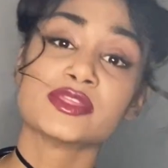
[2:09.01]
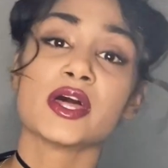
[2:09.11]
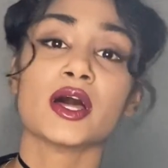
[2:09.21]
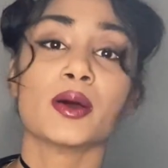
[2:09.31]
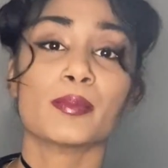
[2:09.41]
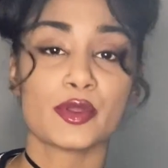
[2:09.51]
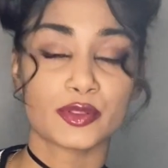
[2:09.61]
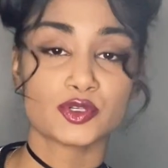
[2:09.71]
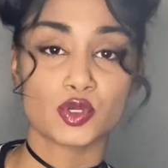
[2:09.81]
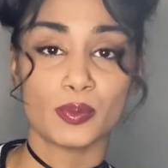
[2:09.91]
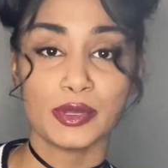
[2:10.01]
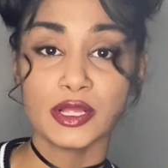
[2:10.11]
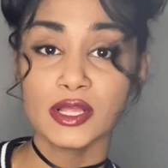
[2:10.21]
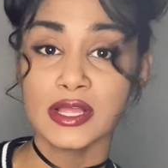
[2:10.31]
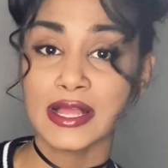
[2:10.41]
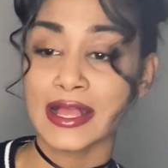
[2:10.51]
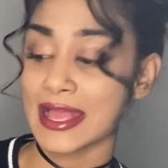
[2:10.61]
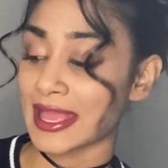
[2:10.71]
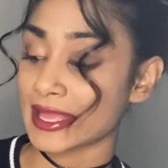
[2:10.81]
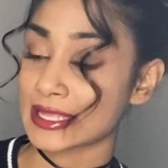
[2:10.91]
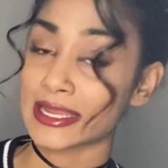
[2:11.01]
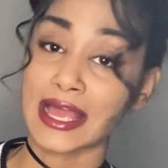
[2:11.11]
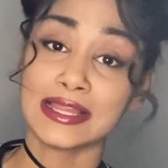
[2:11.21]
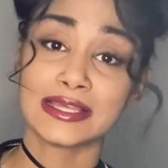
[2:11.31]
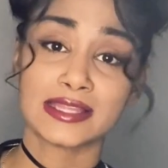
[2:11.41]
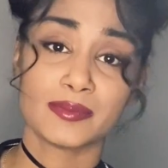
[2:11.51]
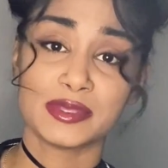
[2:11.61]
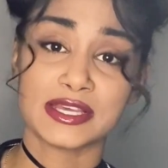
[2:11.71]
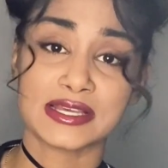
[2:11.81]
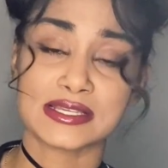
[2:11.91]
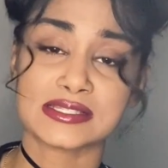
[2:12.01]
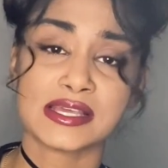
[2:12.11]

the birth control pill, and I like that because